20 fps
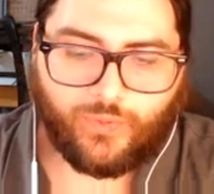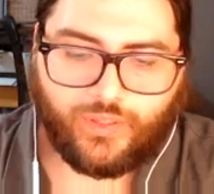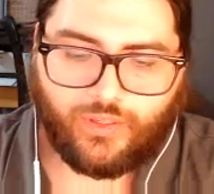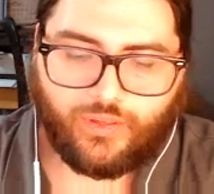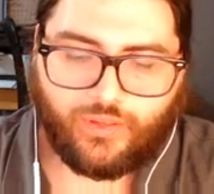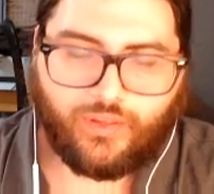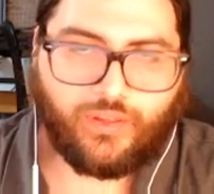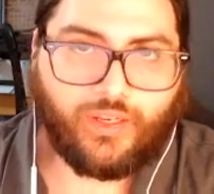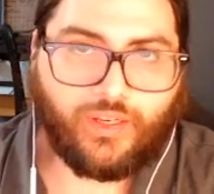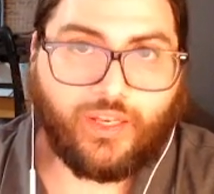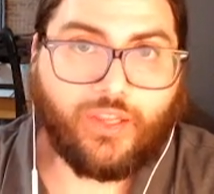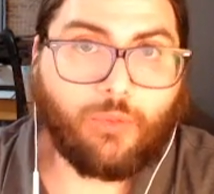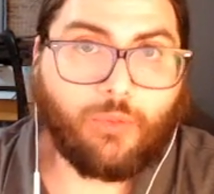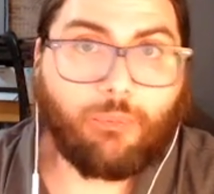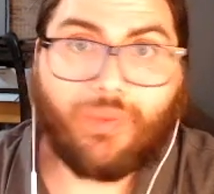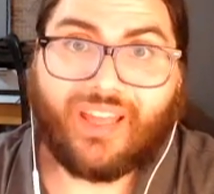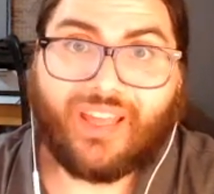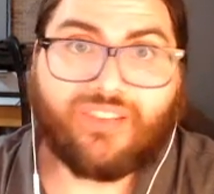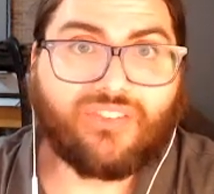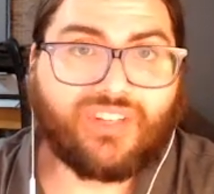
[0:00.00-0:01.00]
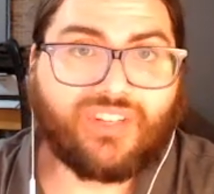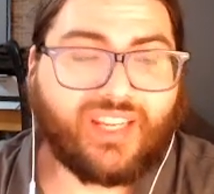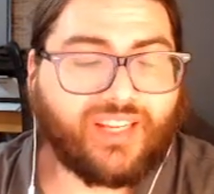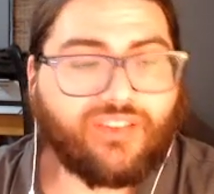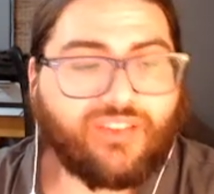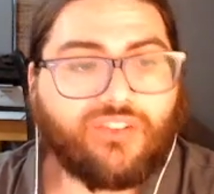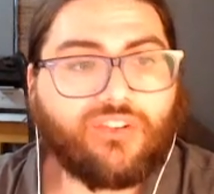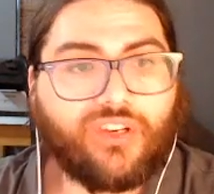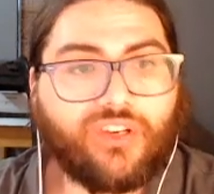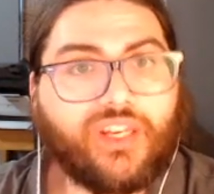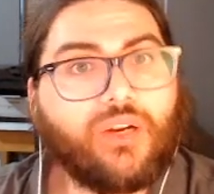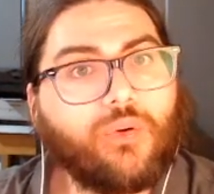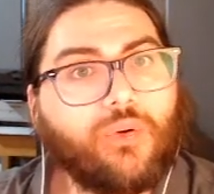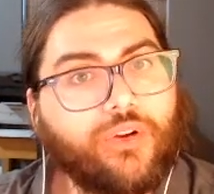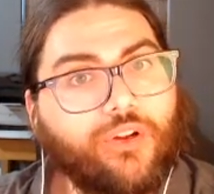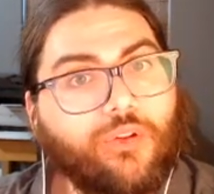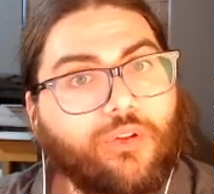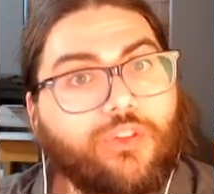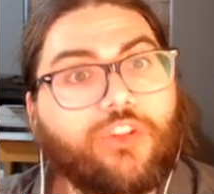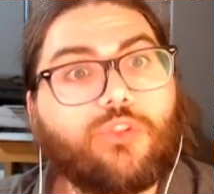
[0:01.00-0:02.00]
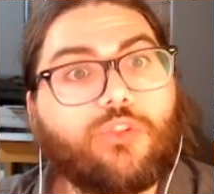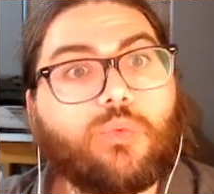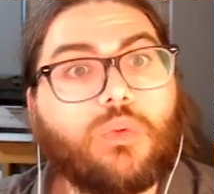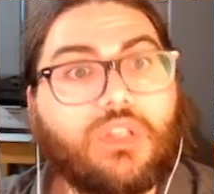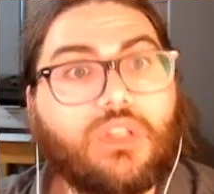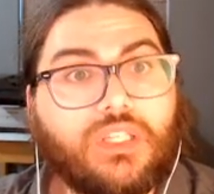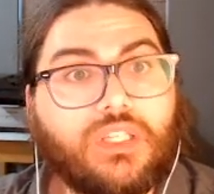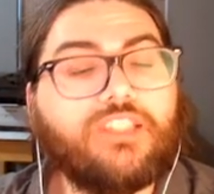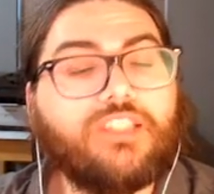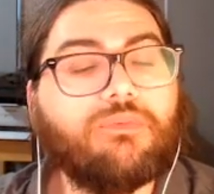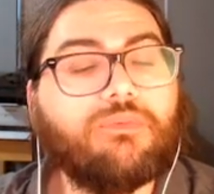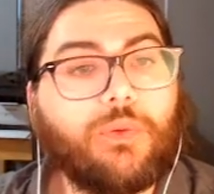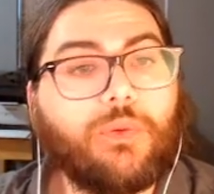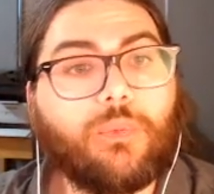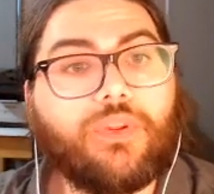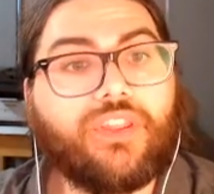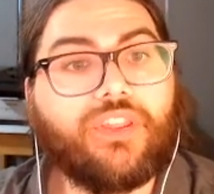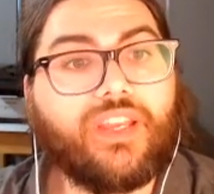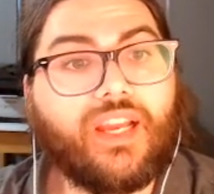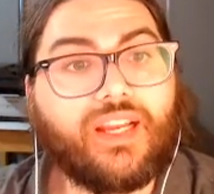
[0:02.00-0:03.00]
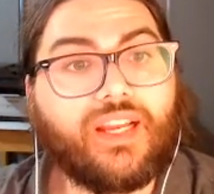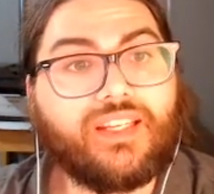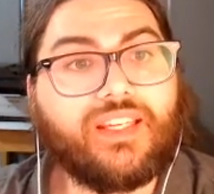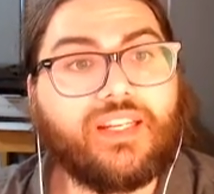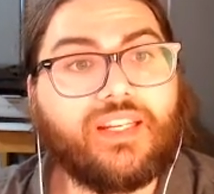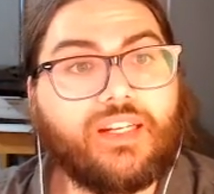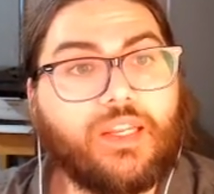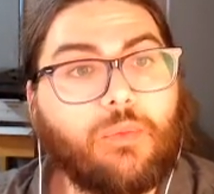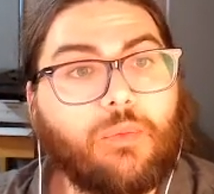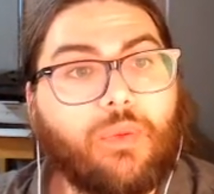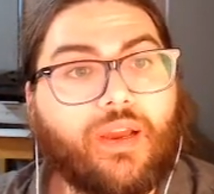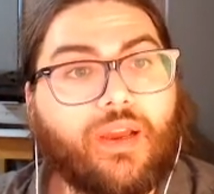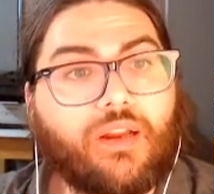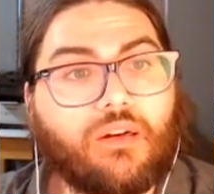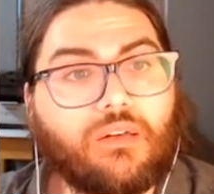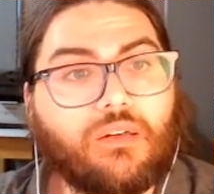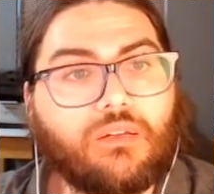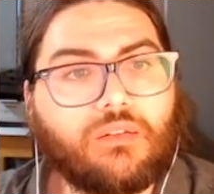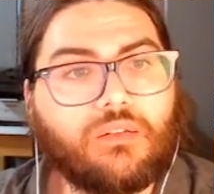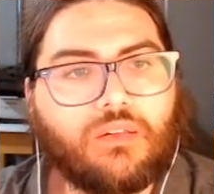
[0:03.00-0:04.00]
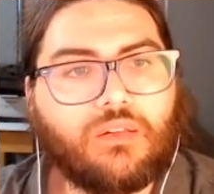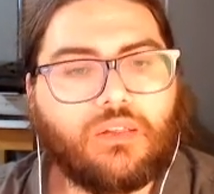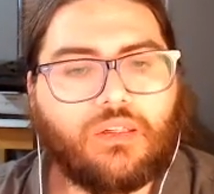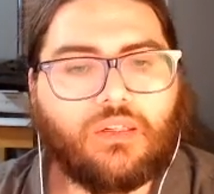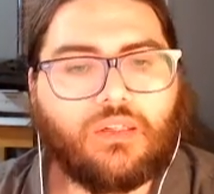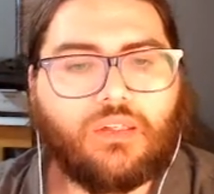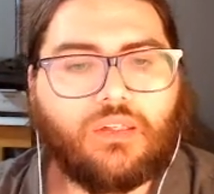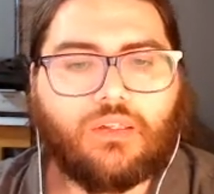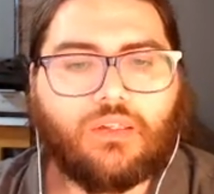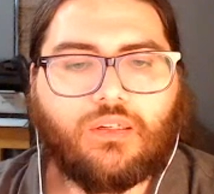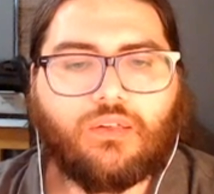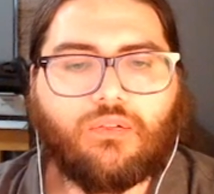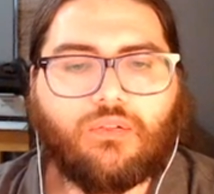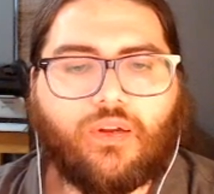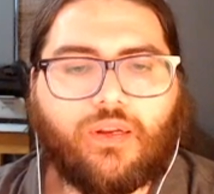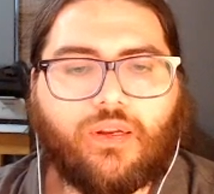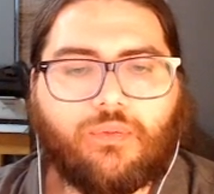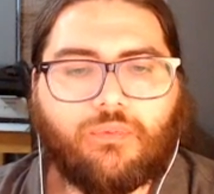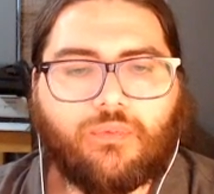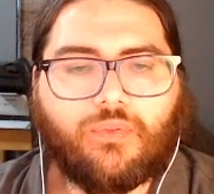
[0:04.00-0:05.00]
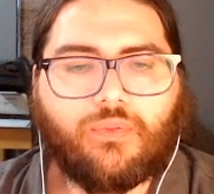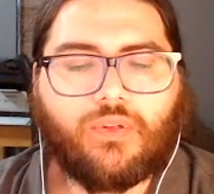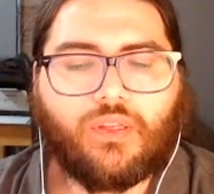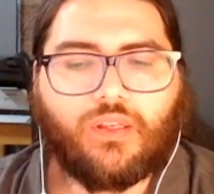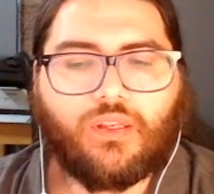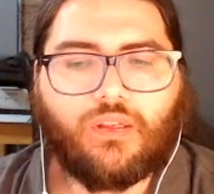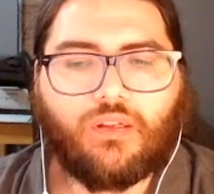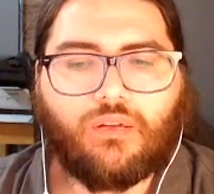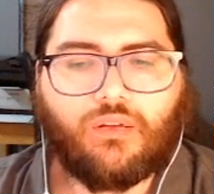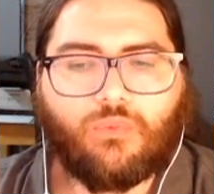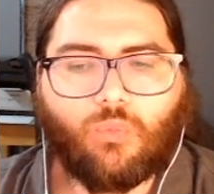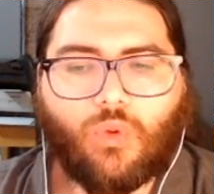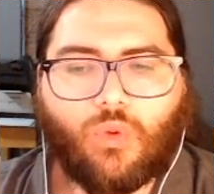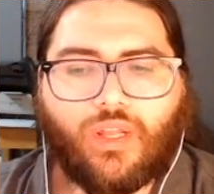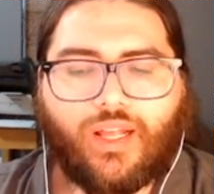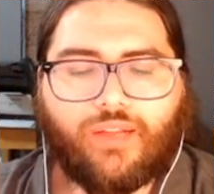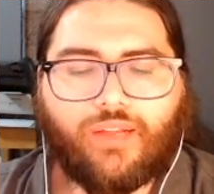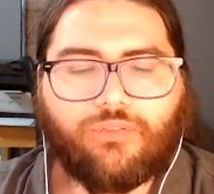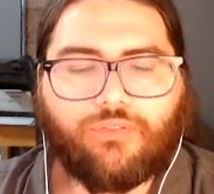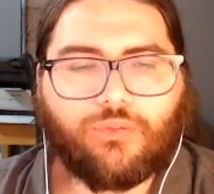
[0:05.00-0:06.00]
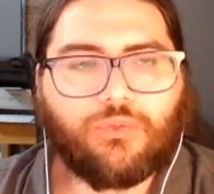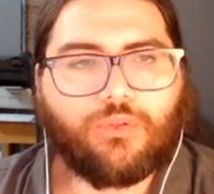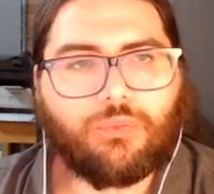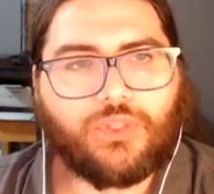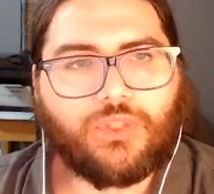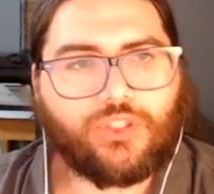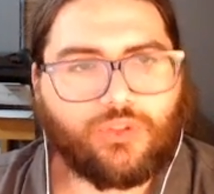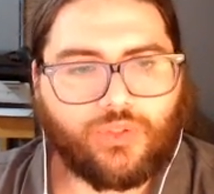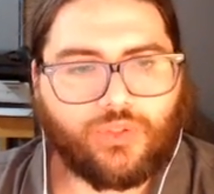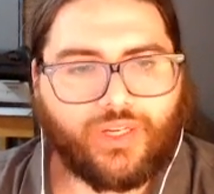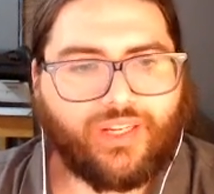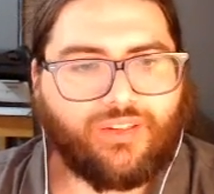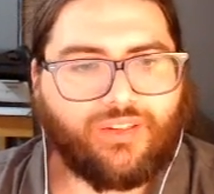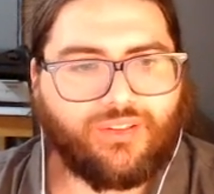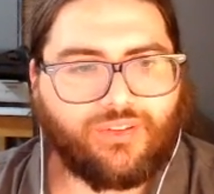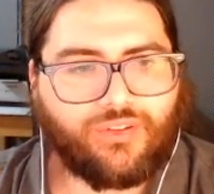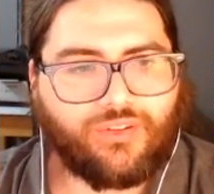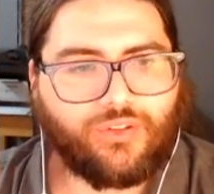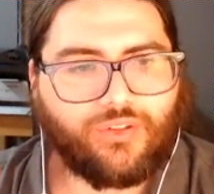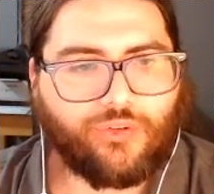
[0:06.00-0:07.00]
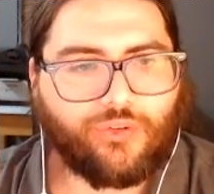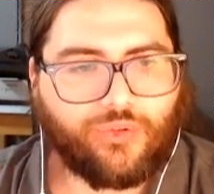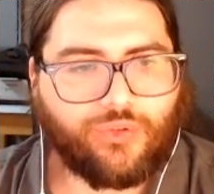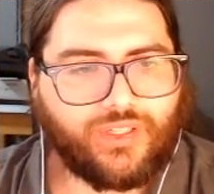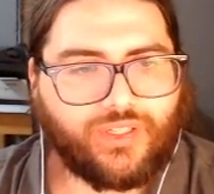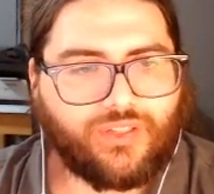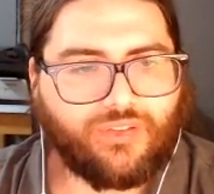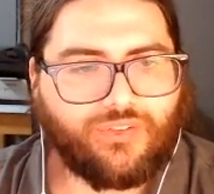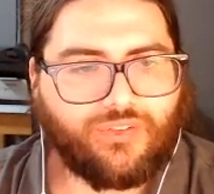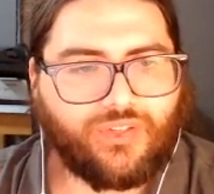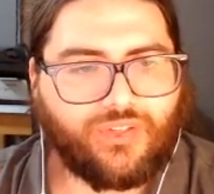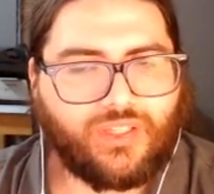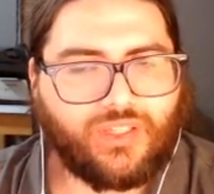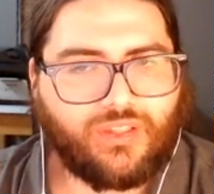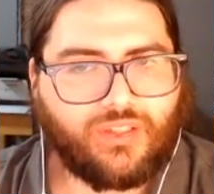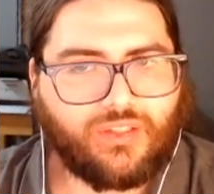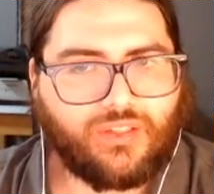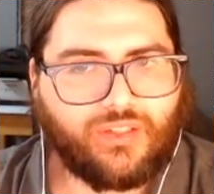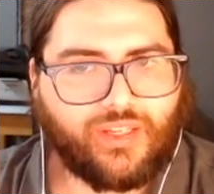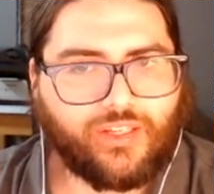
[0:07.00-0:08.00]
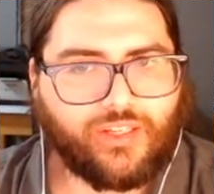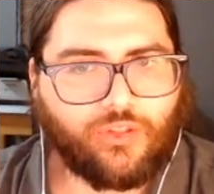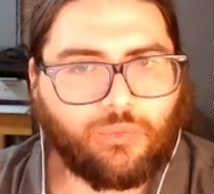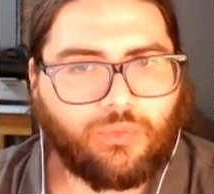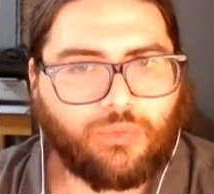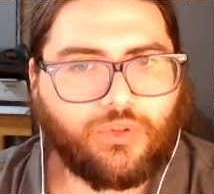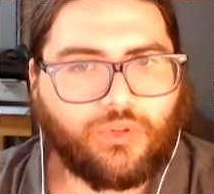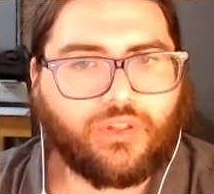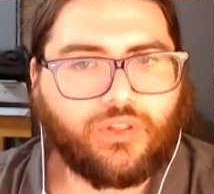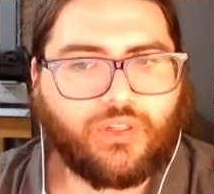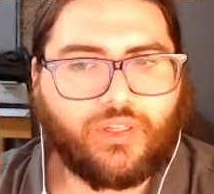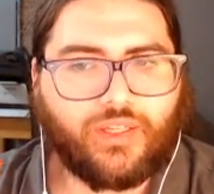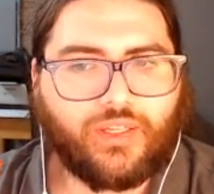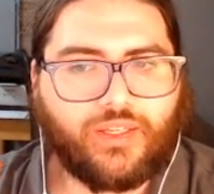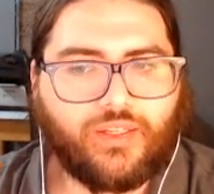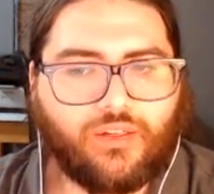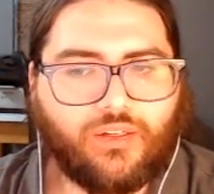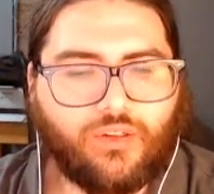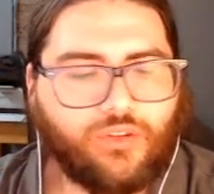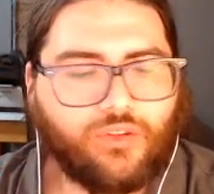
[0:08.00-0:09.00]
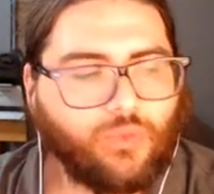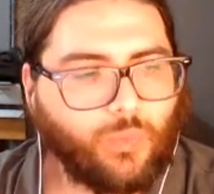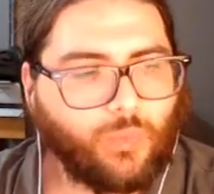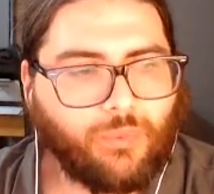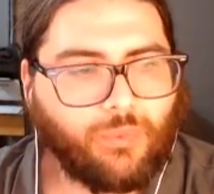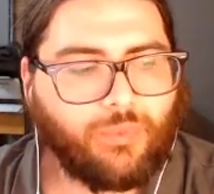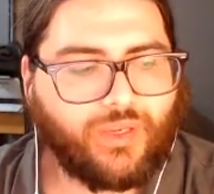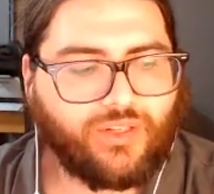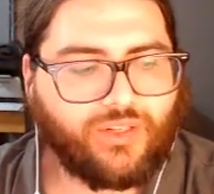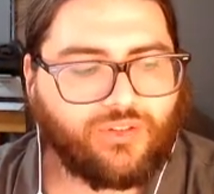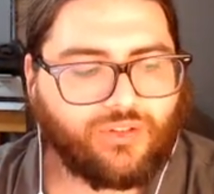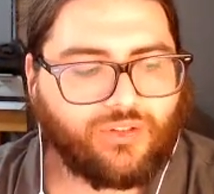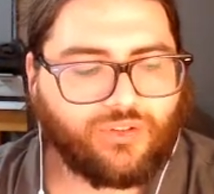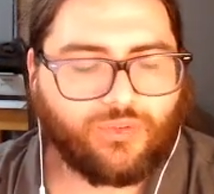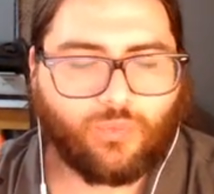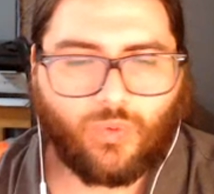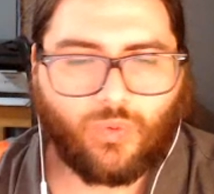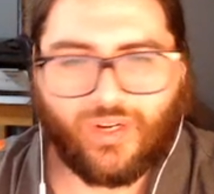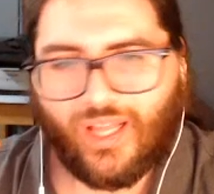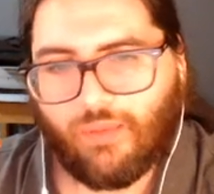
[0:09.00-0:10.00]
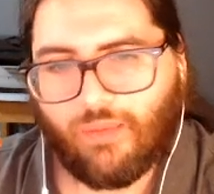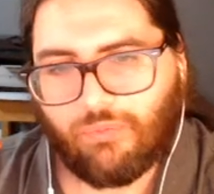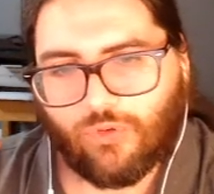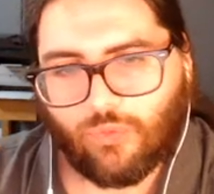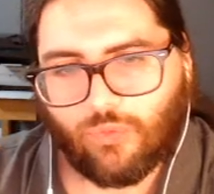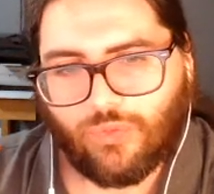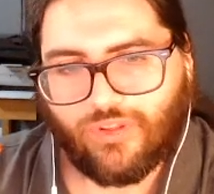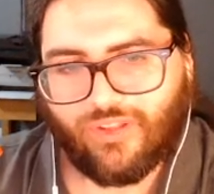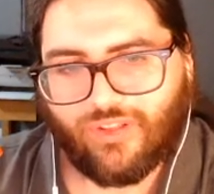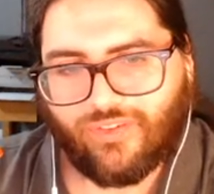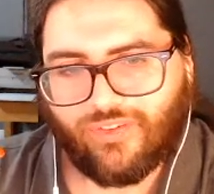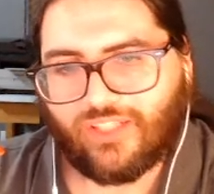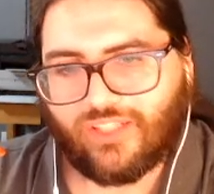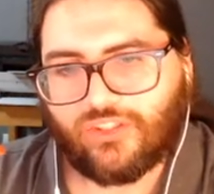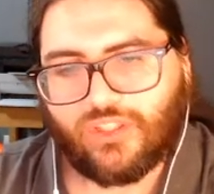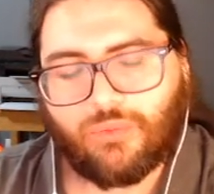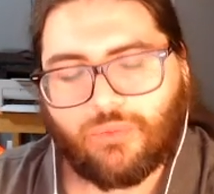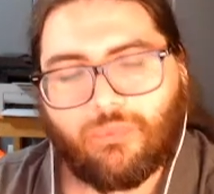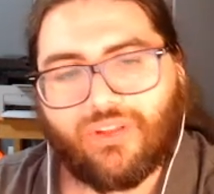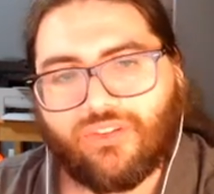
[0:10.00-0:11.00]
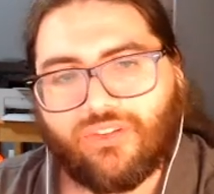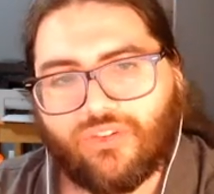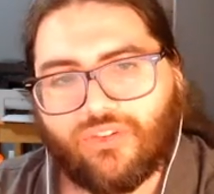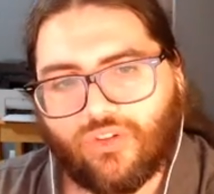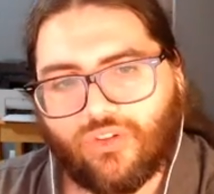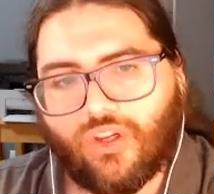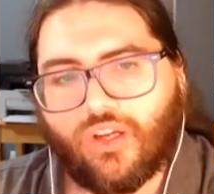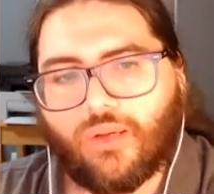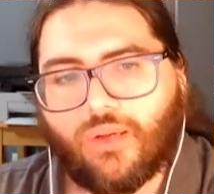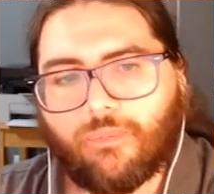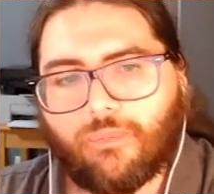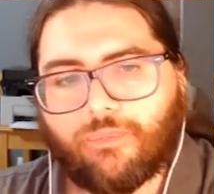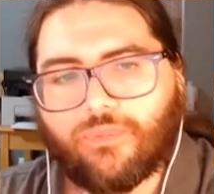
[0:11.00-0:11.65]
in the best case scenario, this will leave me with the identity pattern. Right? we'll have some special cases that you'll need to see in the textbook and on the web pages of what happens when this actually messes up.